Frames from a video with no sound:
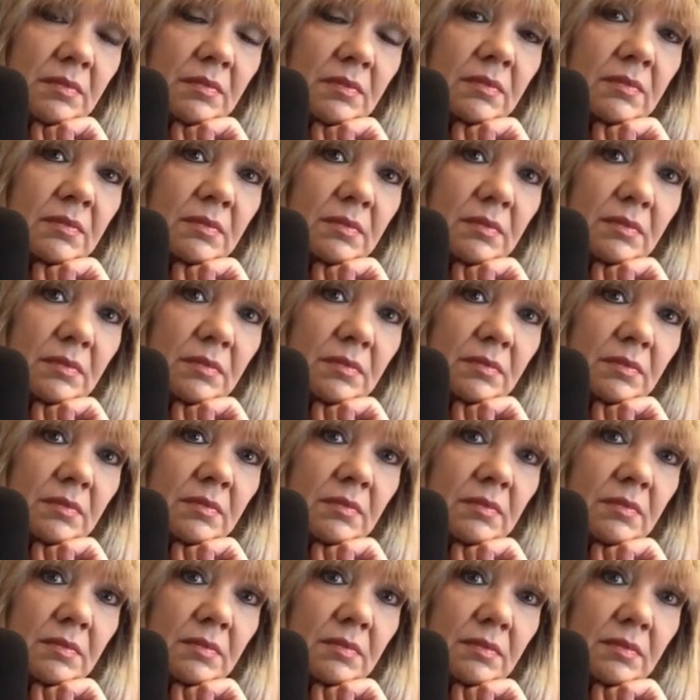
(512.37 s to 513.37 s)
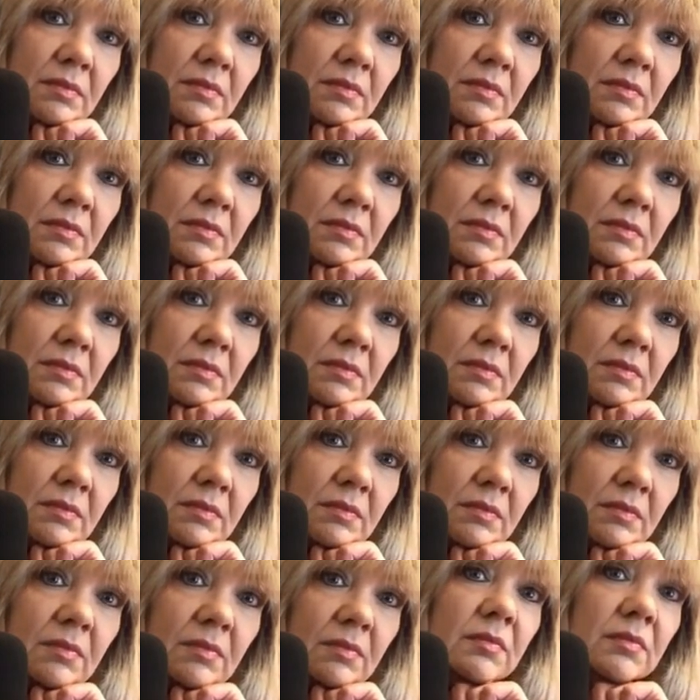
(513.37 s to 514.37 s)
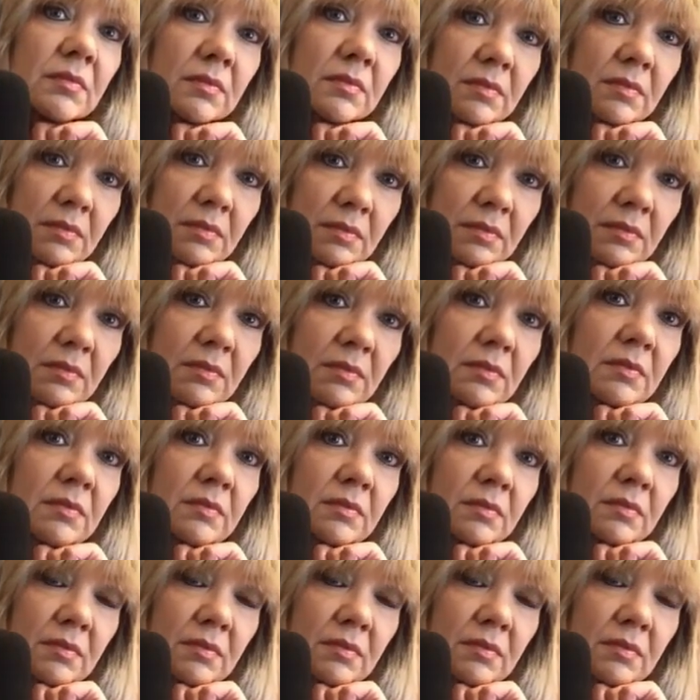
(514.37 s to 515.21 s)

[no speech]